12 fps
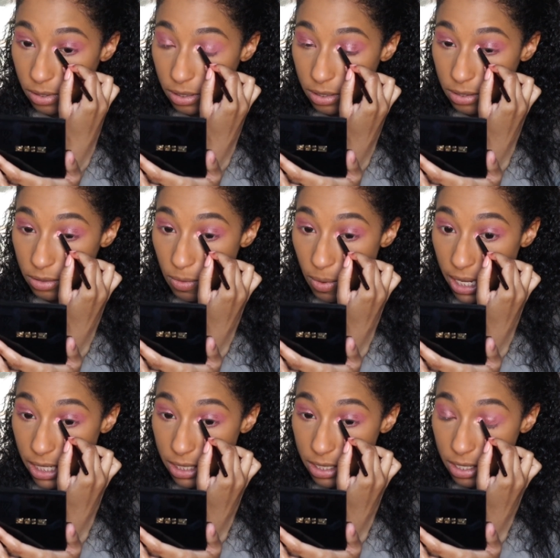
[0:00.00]
It's
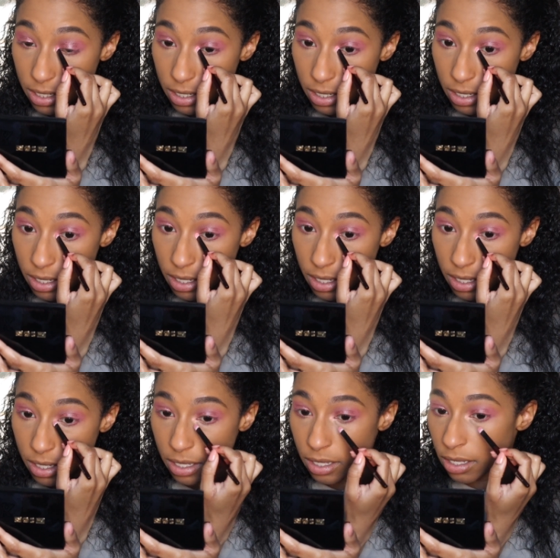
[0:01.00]
quite
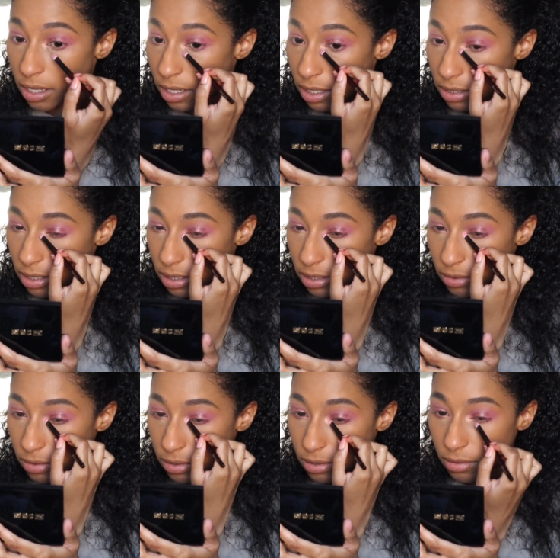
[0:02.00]
intense
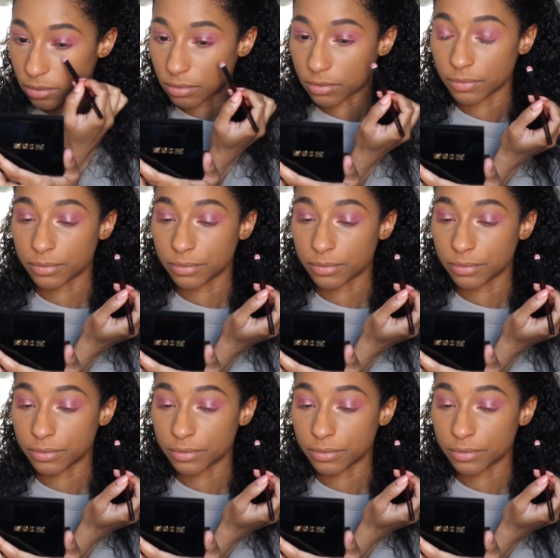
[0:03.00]
on its own.